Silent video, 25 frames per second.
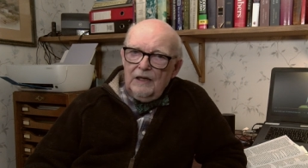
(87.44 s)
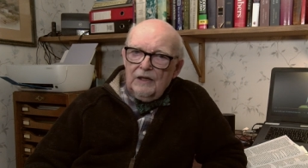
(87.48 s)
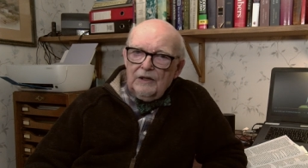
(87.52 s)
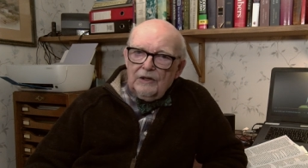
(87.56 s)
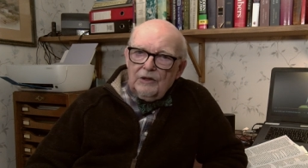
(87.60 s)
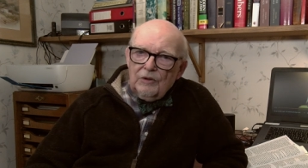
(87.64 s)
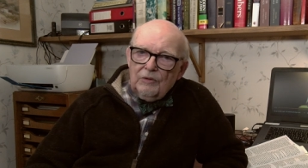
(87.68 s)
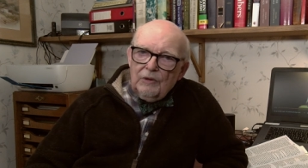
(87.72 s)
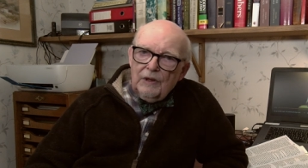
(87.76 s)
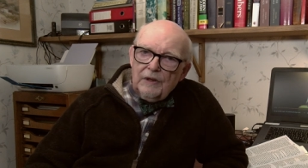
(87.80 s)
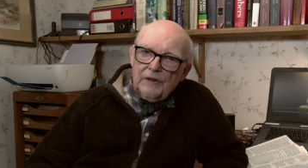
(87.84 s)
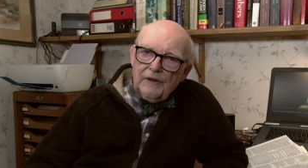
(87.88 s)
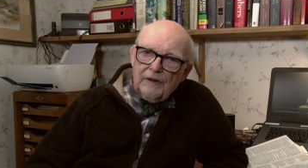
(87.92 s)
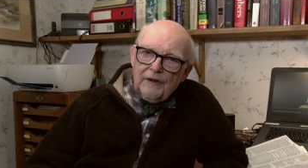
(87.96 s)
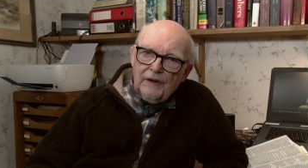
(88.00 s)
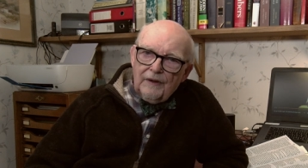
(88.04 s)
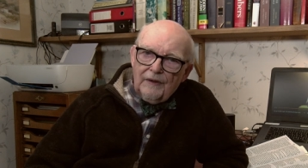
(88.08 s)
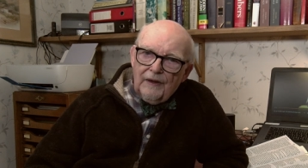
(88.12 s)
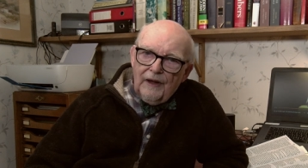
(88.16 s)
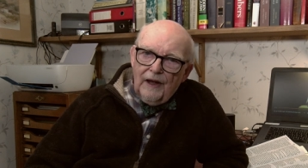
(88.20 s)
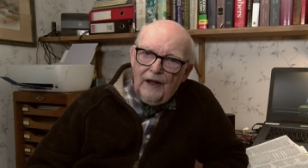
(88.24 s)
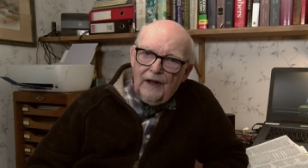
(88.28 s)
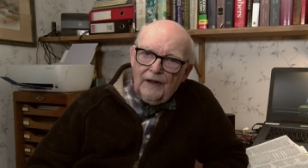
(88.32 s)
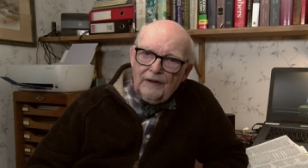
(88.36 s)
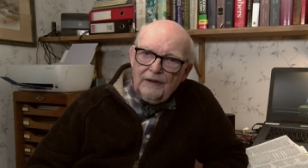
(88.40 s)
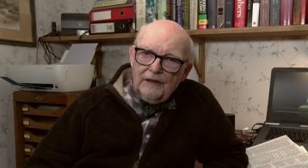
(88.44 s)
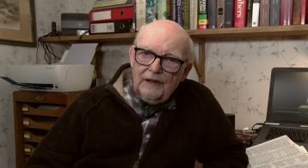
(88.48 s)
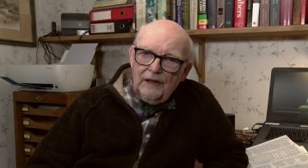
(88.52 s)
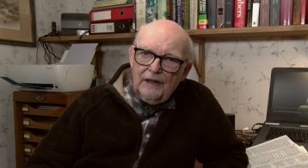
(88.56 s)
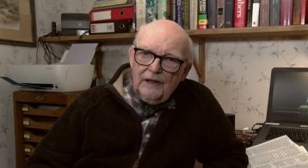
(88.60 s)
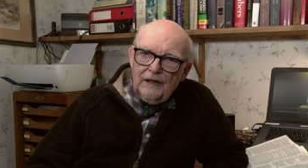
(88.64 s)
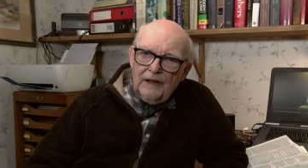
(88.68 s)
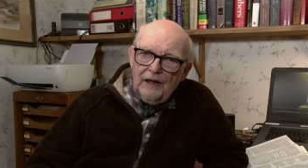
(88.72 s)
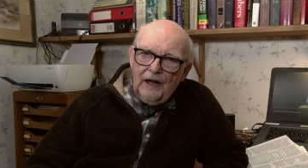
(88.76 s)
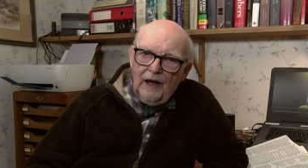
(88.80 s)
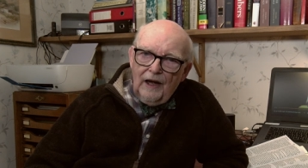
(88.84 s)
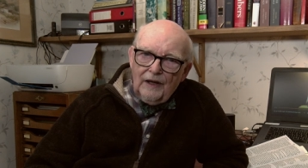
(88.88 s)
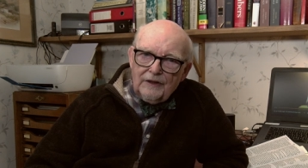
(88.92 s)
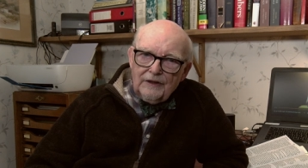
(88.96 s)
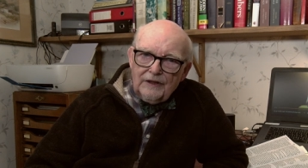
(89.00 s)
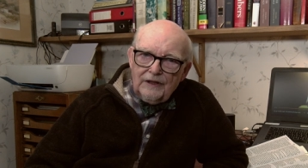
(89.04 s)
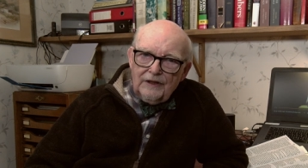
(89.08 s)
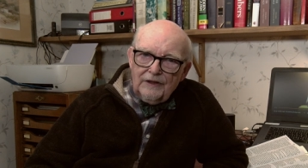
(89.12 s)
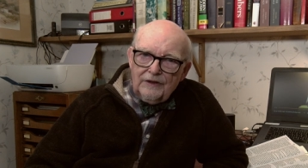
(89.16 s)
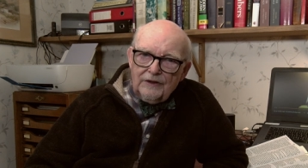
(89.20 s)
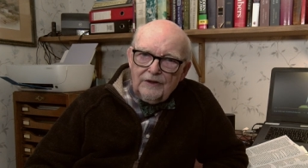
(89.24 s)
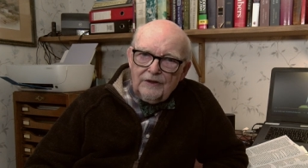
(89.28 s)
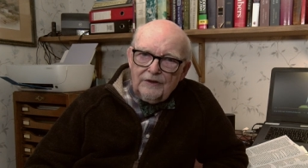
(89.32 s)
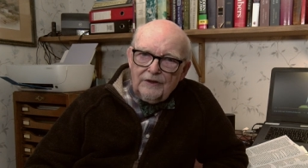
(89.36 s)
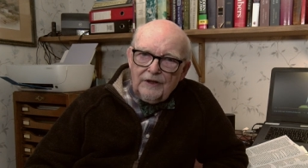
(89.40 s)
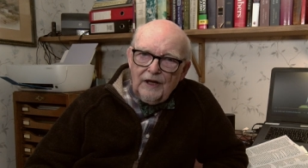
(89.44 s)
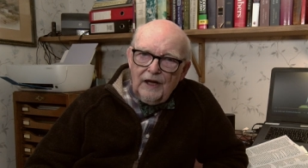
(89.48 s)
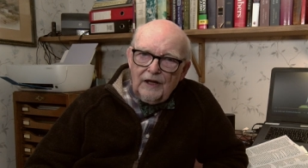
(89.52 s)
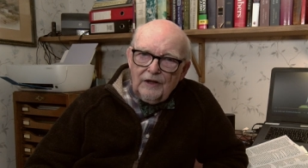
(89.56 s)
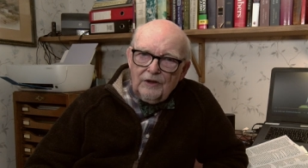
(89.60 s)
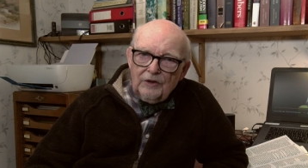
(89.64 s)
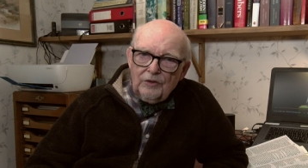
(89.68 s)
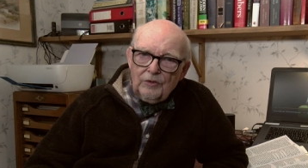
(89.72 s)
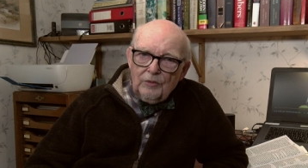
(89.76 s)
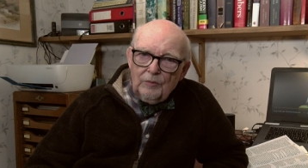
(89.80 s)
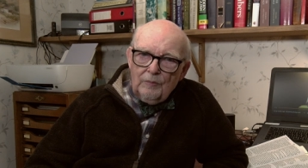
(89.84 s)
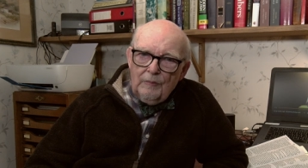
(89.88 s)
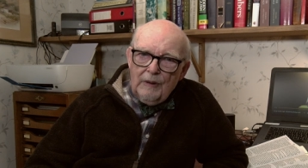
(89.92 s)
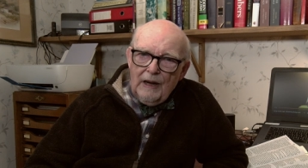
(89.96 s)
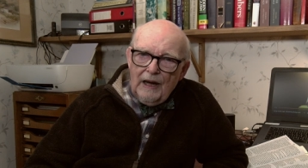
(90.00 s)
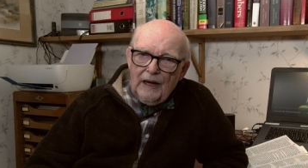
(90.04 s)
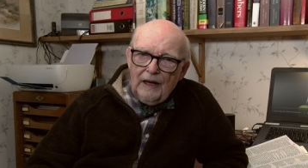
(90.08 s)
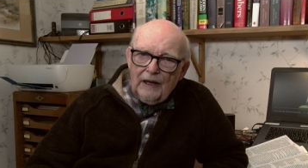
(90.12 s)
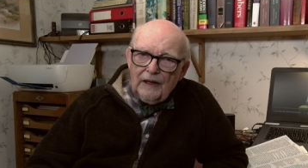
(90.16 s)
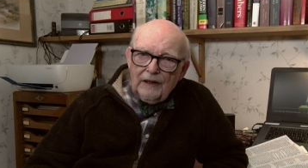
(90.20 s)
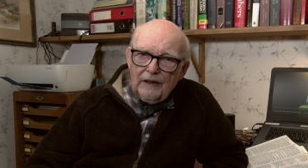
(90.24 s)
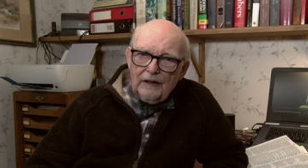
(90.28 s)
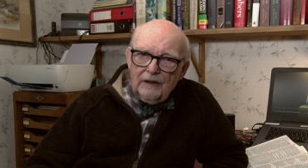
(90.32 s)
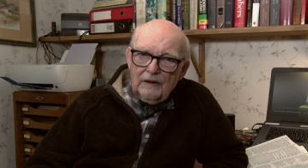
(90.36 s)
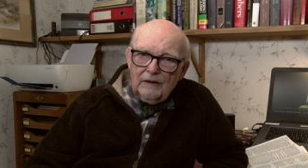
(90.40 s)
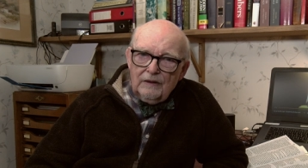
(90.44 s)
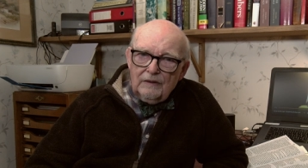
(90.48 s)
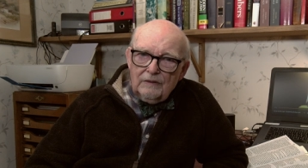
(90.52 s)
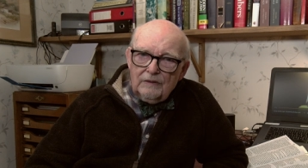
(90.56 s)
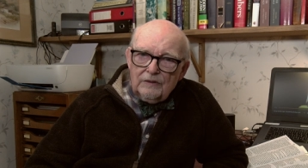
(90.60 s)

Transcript: To answer that, I need to take you back